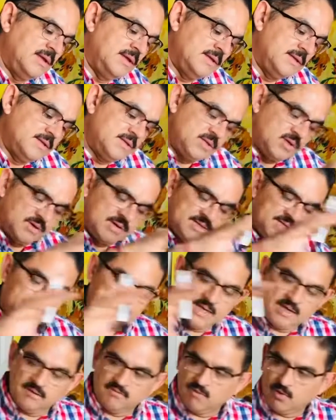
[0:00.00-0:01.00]
So a set
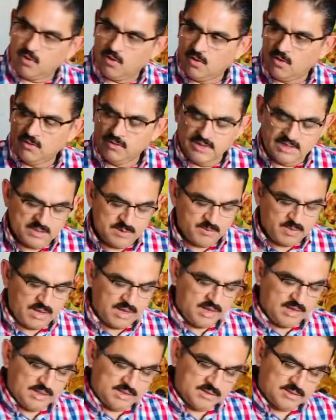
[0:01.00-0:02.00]
of all these
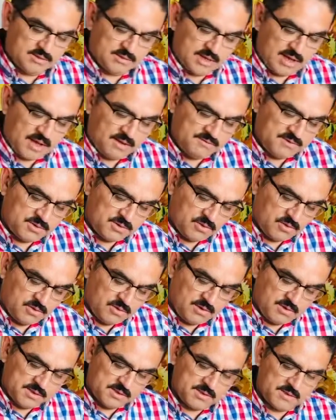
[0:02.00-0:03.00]
paintings are life stories.
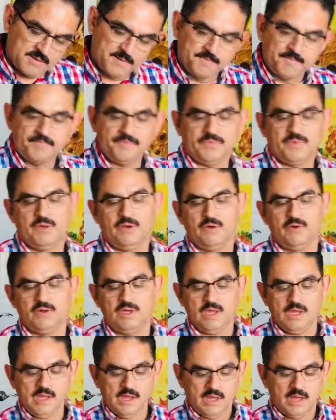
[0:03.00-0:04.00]

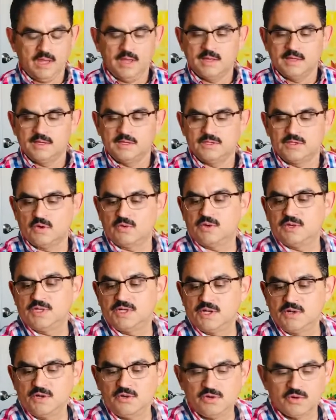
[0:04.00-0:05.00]
Okay? So
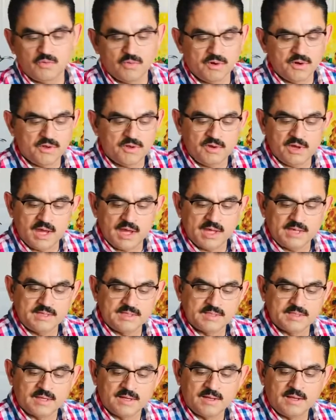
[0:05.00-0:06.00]
continue to work, you guys.
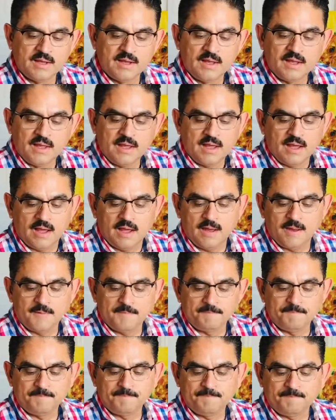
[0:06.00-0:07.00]

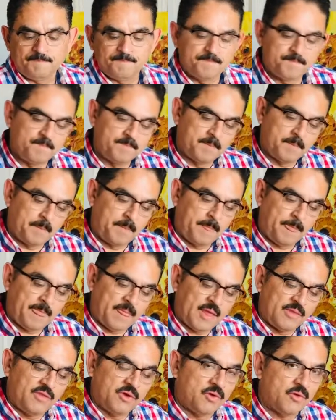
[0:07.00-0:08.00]

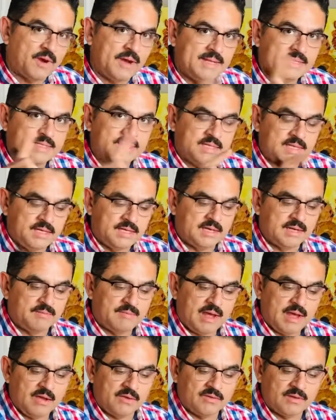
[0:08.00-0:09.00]
The grades didn't come
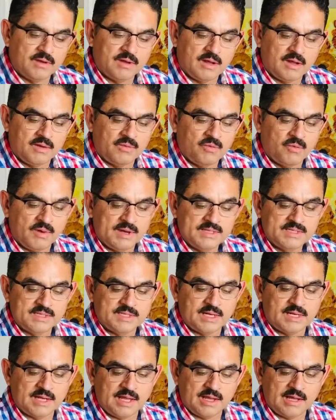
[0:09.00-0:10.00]
out on Wednesday
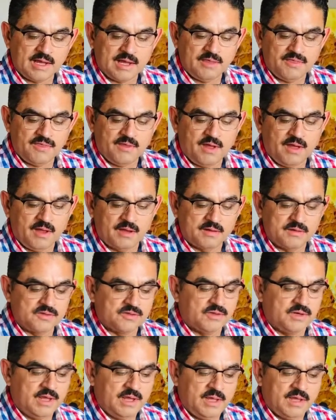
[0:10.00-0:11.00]
like I thought.
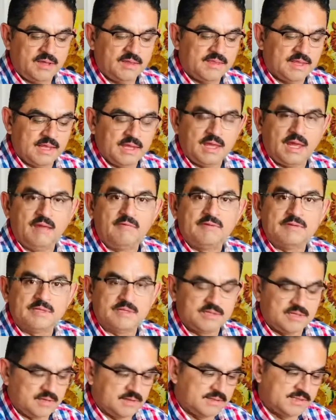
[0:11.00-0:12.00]
Today, they gave us
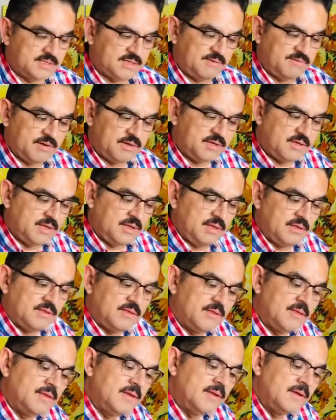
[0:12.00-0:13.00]
until the 17th.
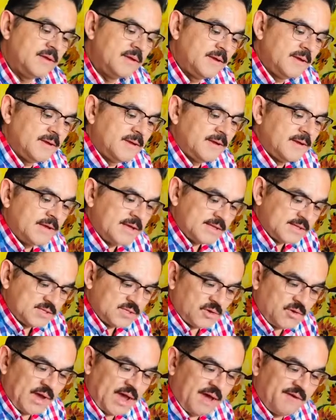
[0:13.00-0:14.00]
So
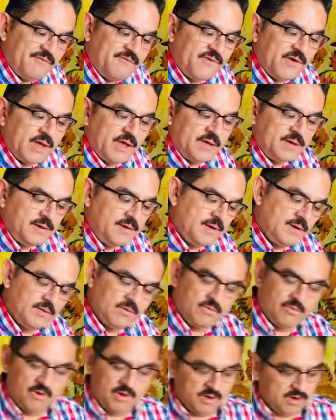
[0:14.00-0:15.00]
have fun,
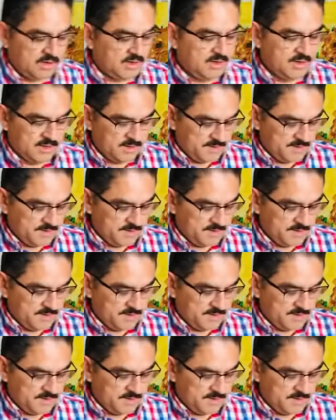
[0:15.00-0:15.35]
work.